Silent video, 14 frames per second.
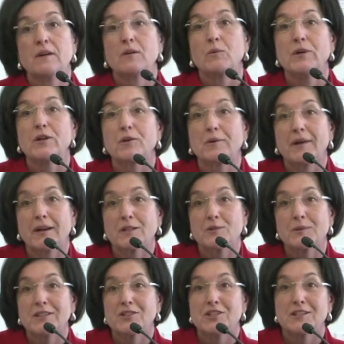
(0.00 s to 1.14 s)
we correct,
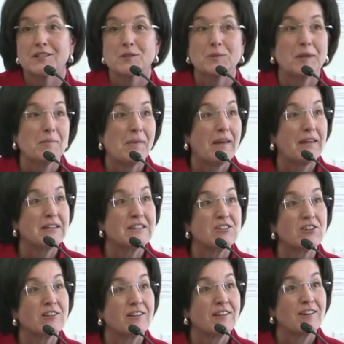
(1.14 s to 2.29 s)
we adjust, we amend,
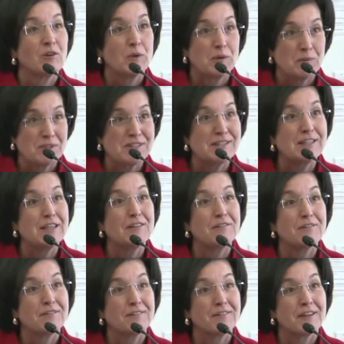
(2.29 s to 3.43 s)
we receive,
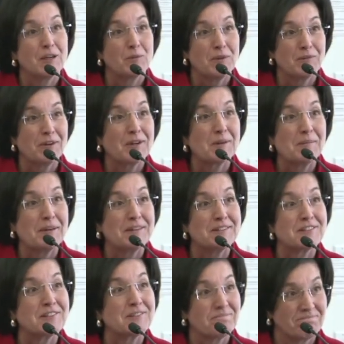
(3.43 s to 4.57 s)
and we recommend.
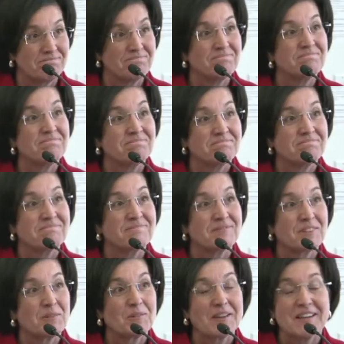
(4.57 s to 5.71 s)

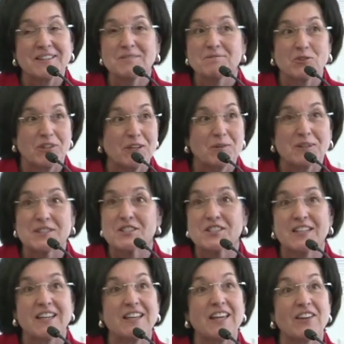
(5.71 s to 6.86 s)
Okay, great question.
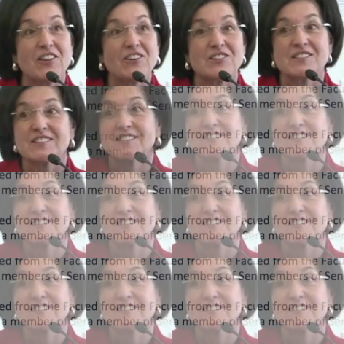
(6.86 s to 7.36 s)
Any others?